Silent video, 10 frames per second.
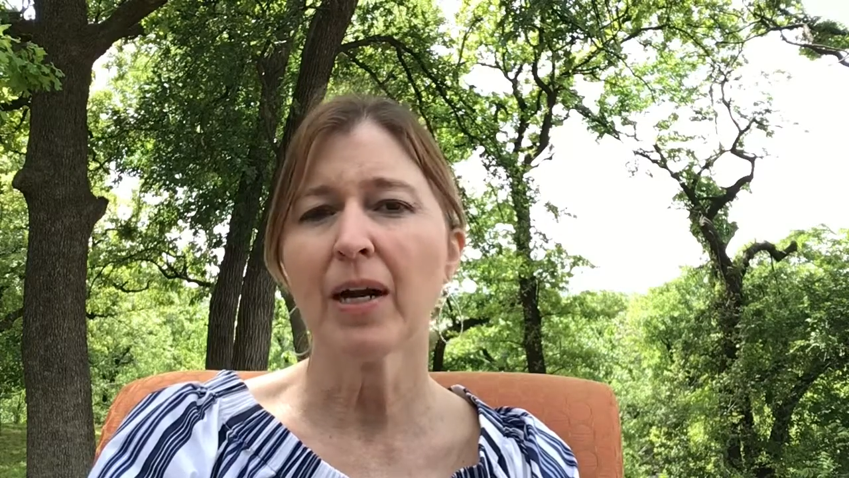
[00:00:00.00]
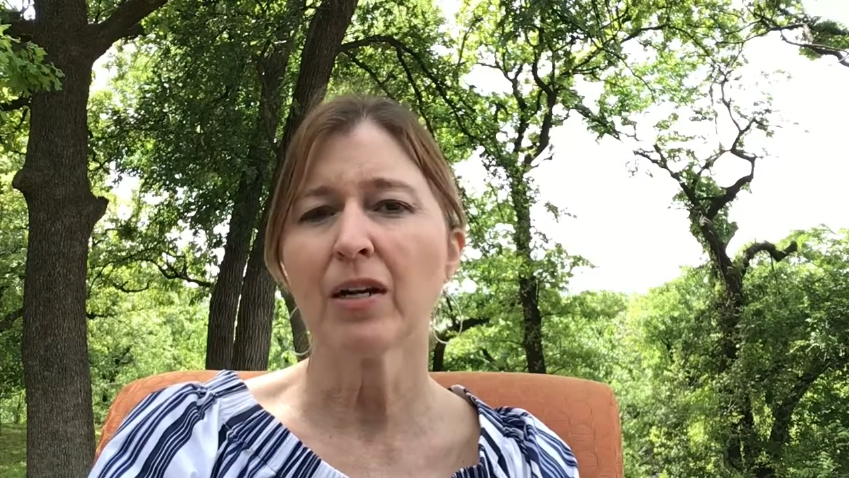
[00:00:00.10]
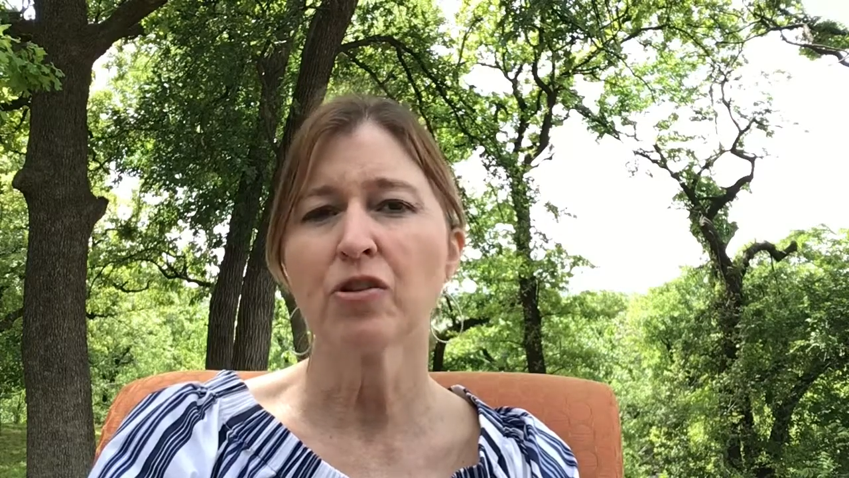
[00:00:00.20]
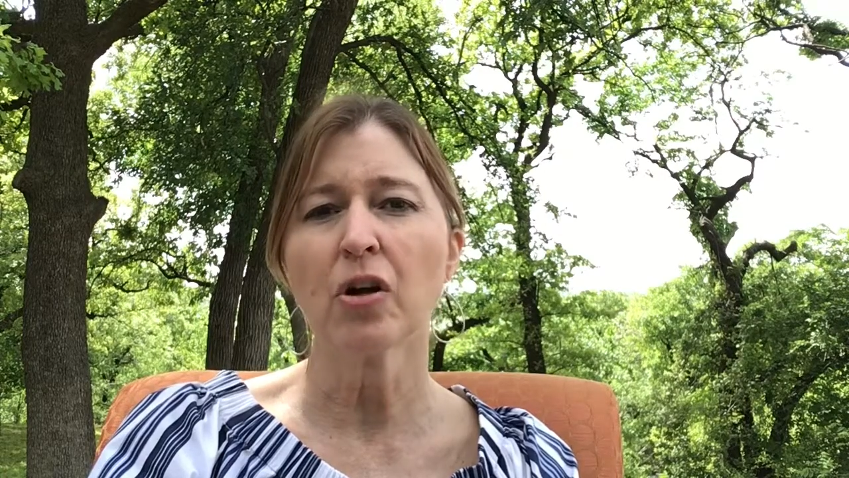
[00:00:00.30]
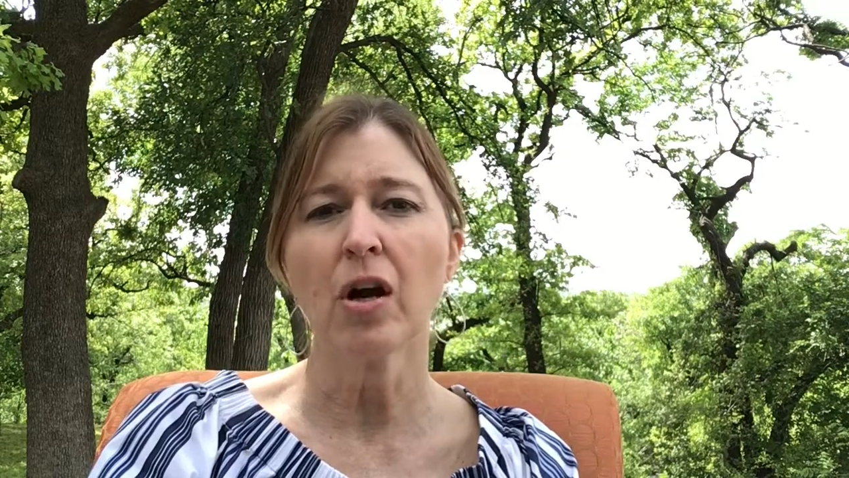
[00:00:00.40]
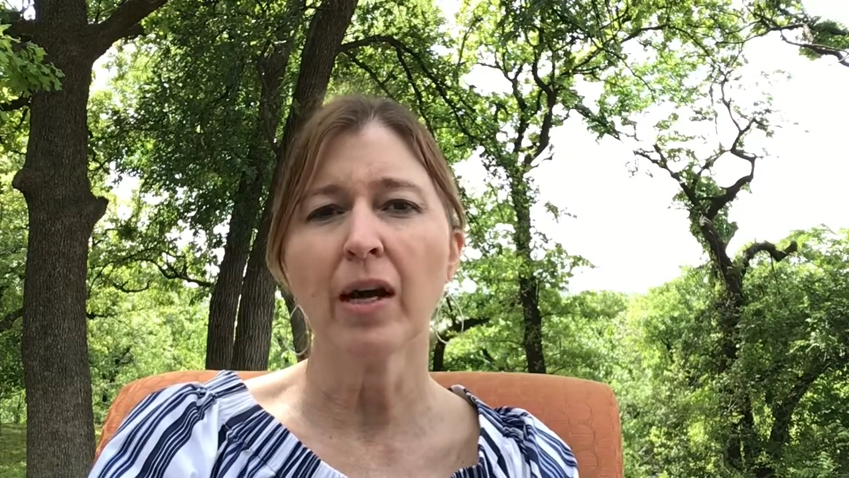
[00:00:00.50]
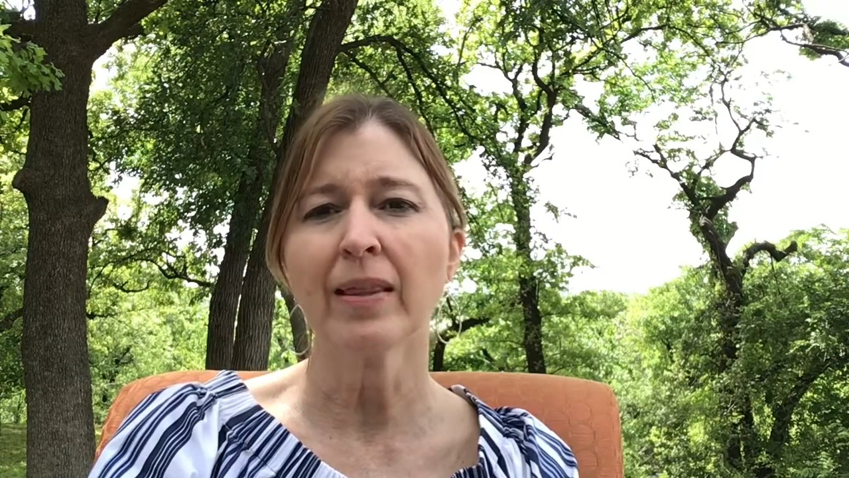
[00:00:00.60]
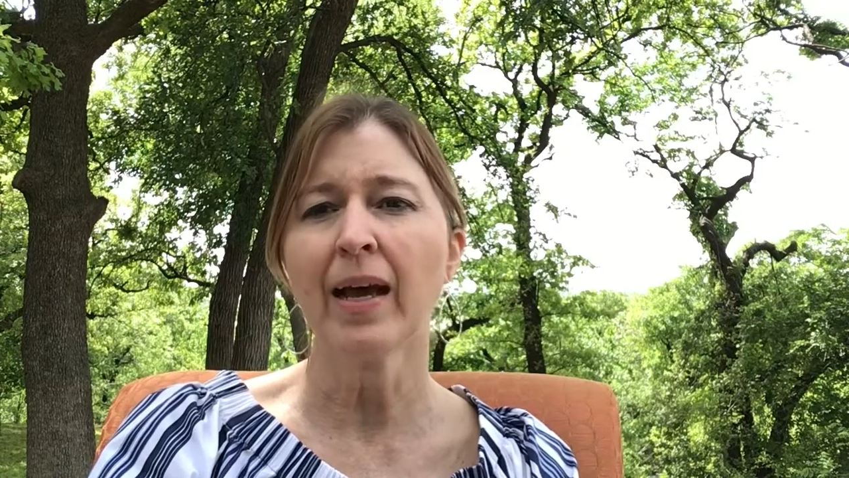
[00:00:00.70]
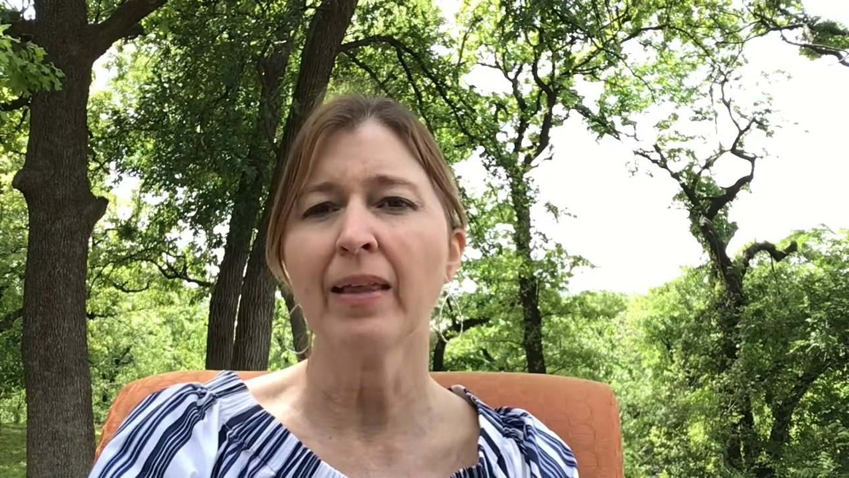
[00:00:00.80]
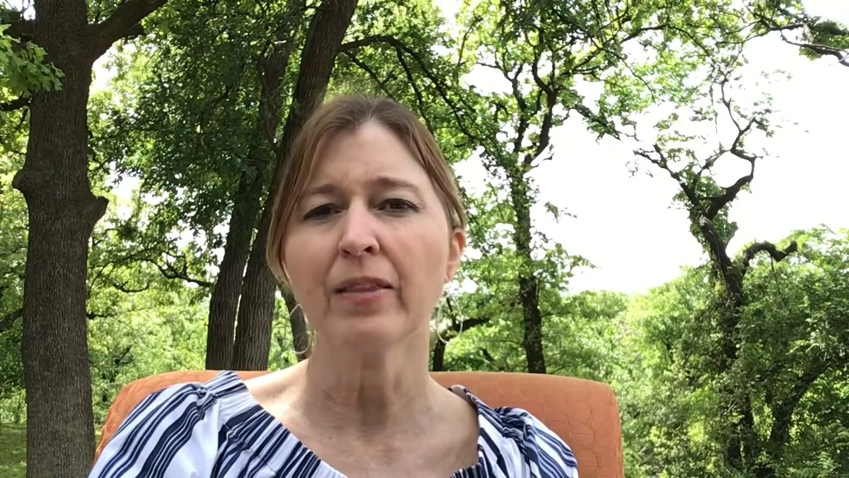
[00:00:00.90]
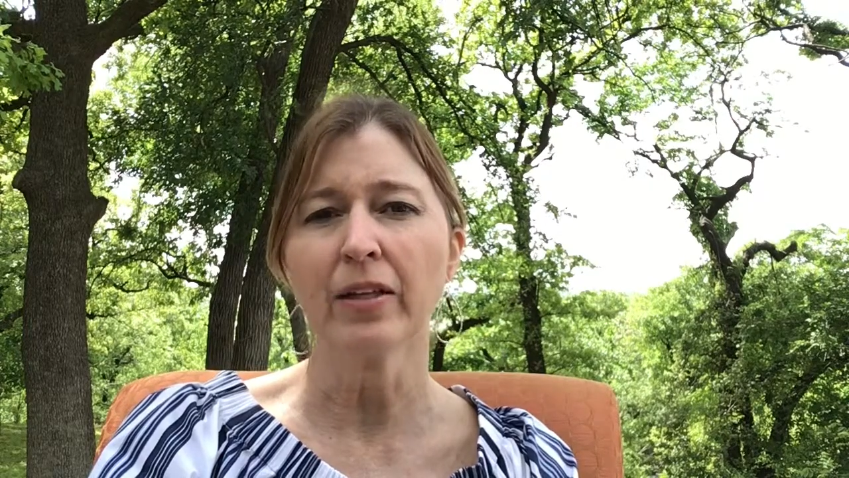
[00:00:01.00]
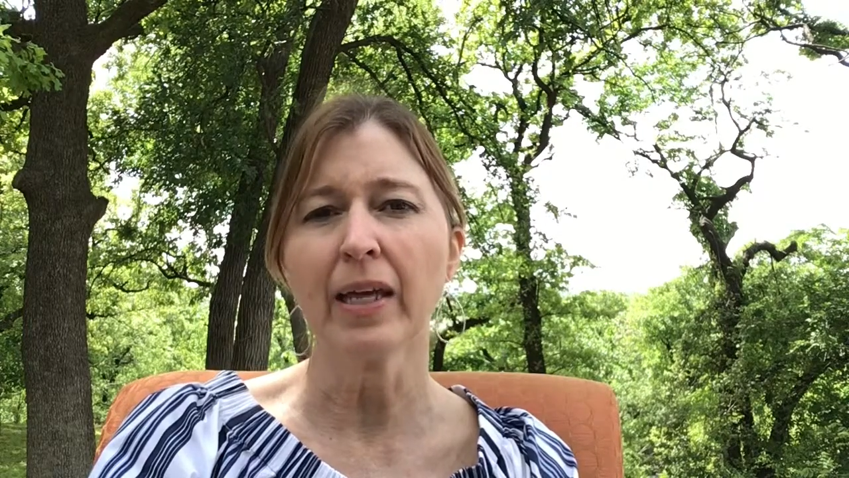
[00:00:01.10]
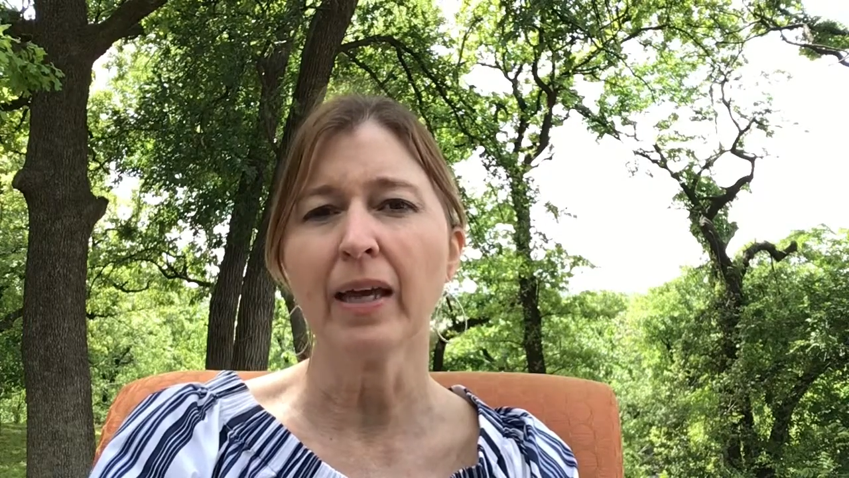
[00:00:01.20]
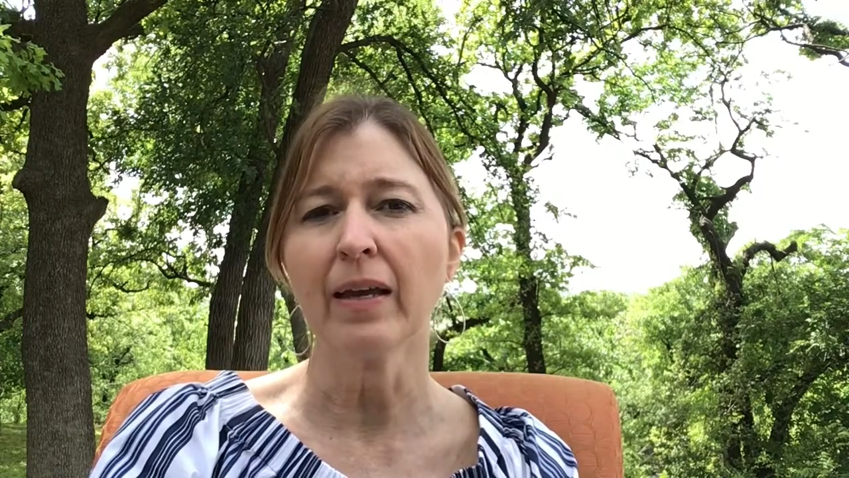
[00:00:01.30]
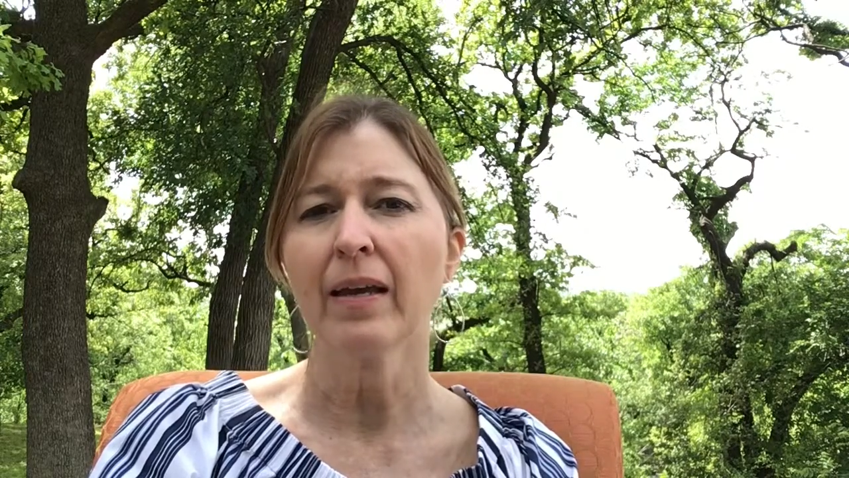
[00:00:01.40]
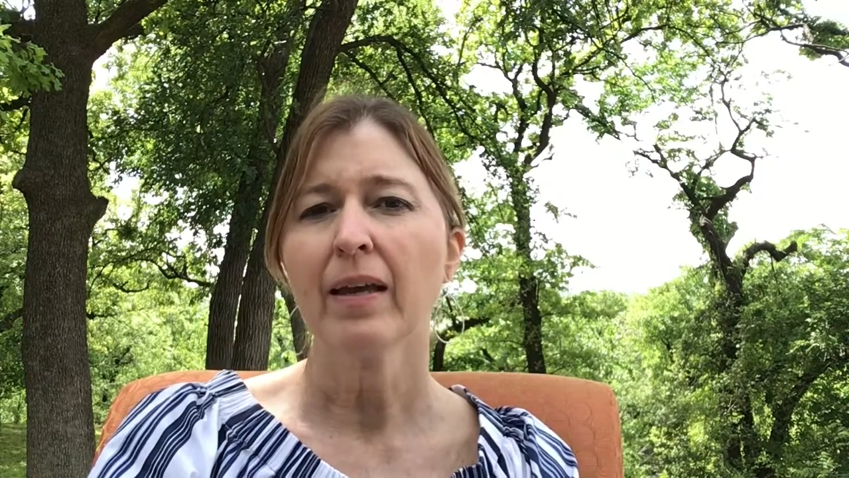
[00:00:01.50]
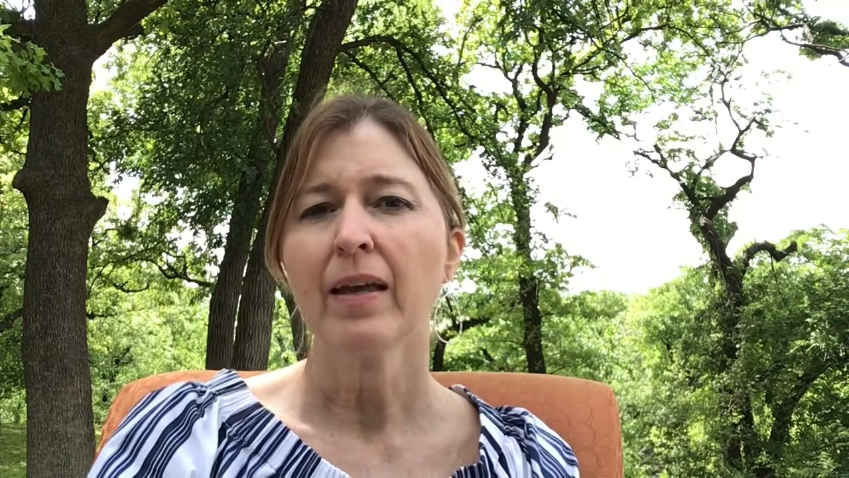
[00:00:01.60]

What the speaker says: buyers are online looking